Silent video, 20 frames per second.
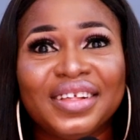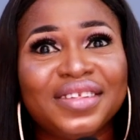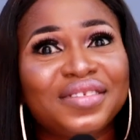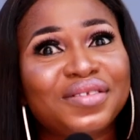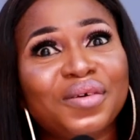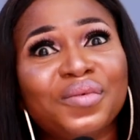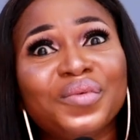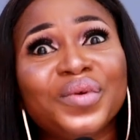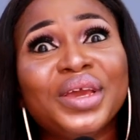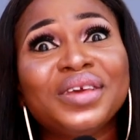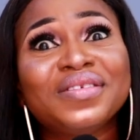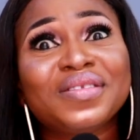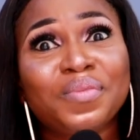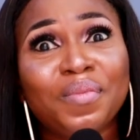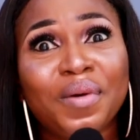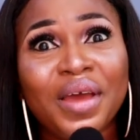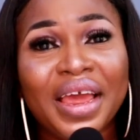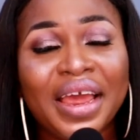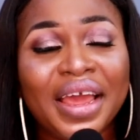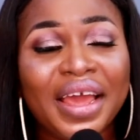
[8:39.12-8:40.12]
So we
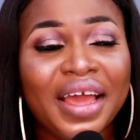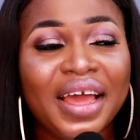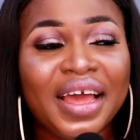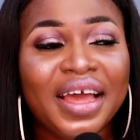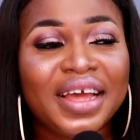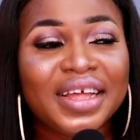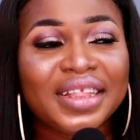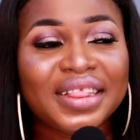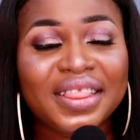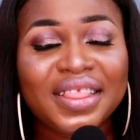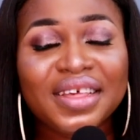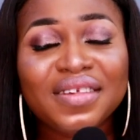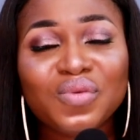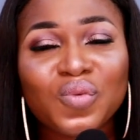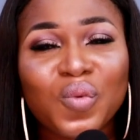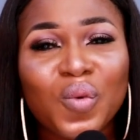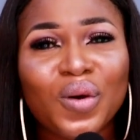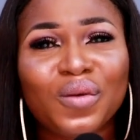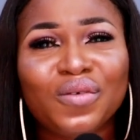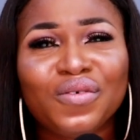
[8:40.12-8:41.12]
spare.
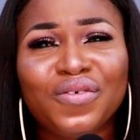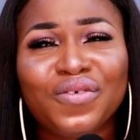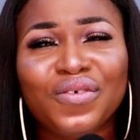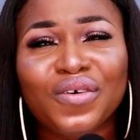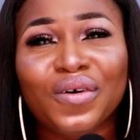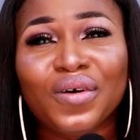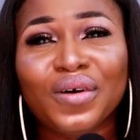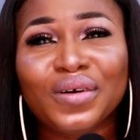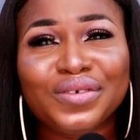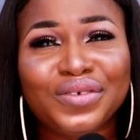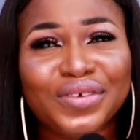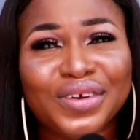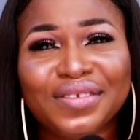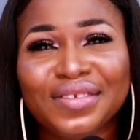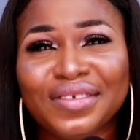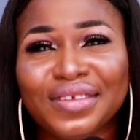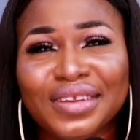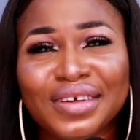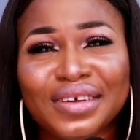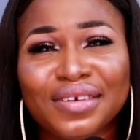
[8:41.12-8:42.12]
This one, 400
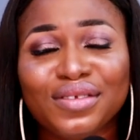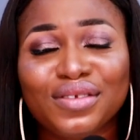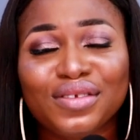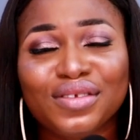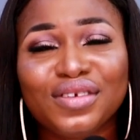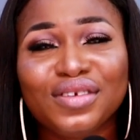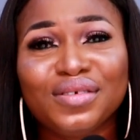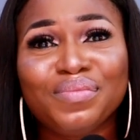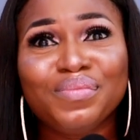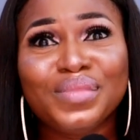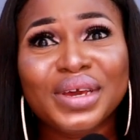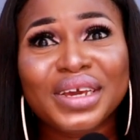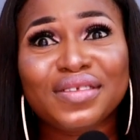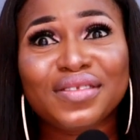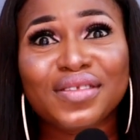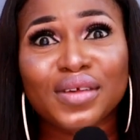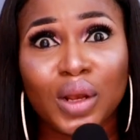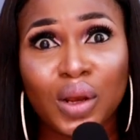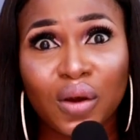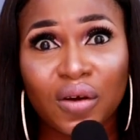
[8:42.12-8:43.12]
cedis, it
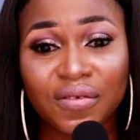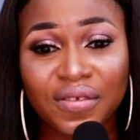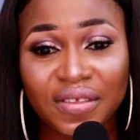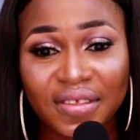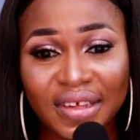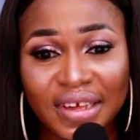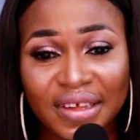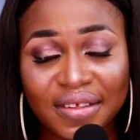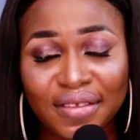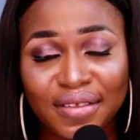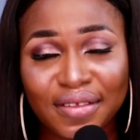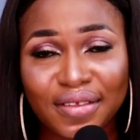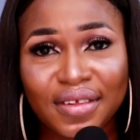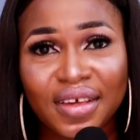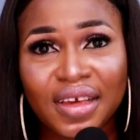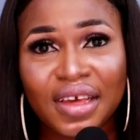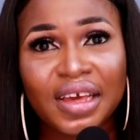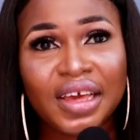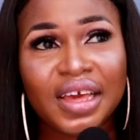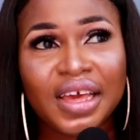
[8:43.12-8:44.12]
makes a lot of sense.
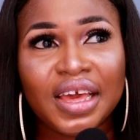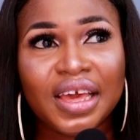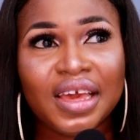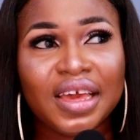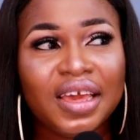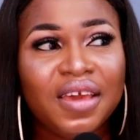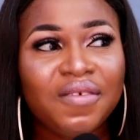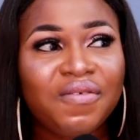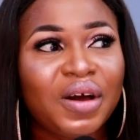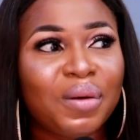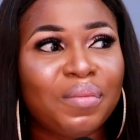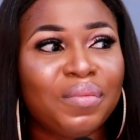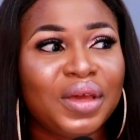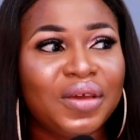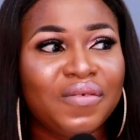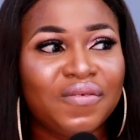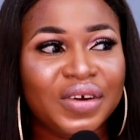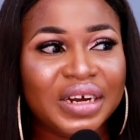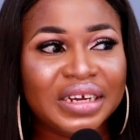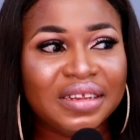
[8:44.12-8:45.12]
If I'm
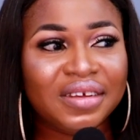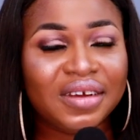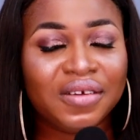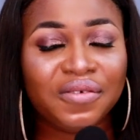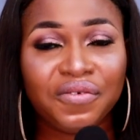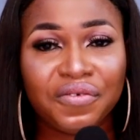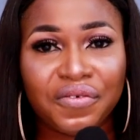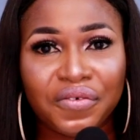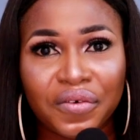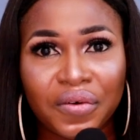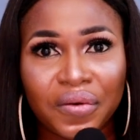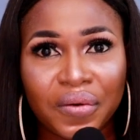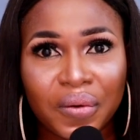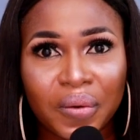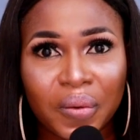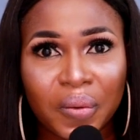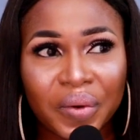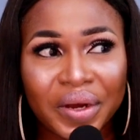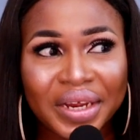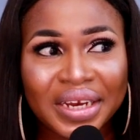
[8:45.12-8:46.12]
invited for
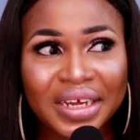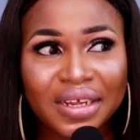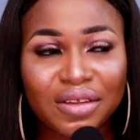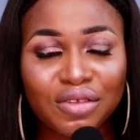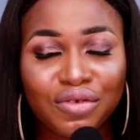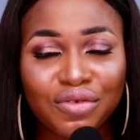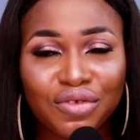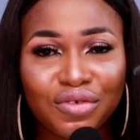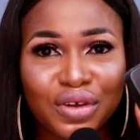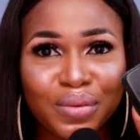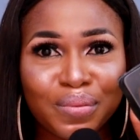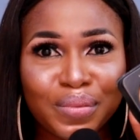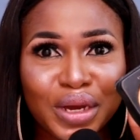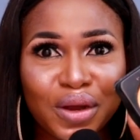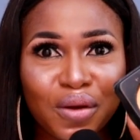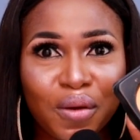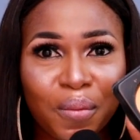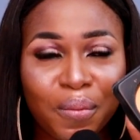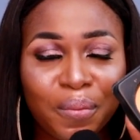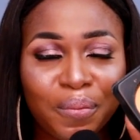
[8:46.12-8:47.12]
a wedding to do a
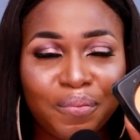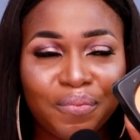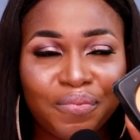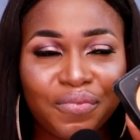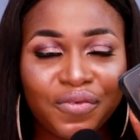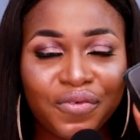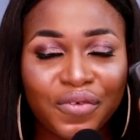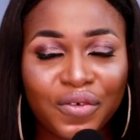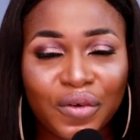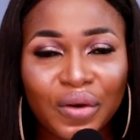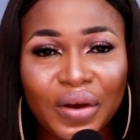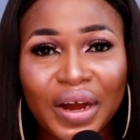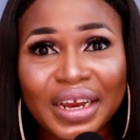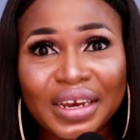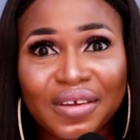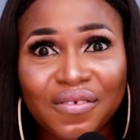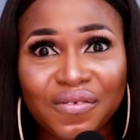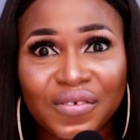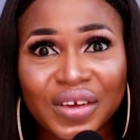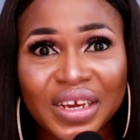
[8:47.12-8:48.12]
makeup for
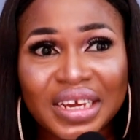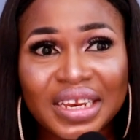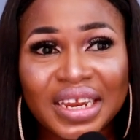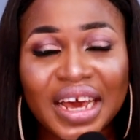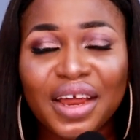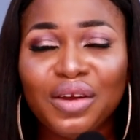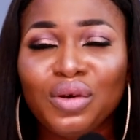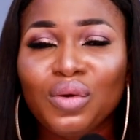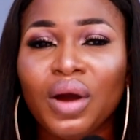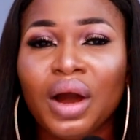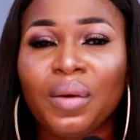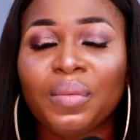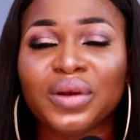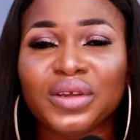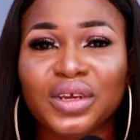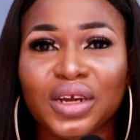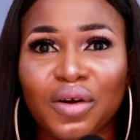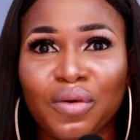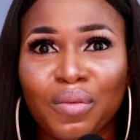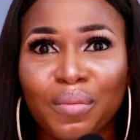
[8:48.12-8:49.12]
an event, I know how
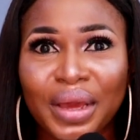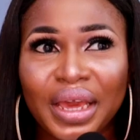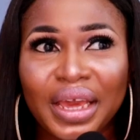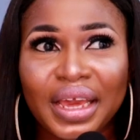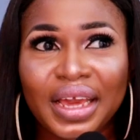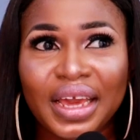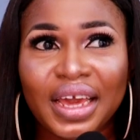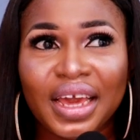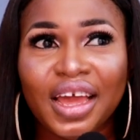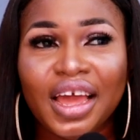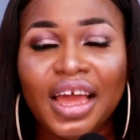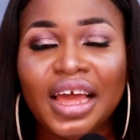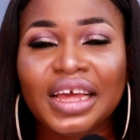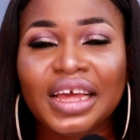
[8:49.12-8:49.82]
much I'll make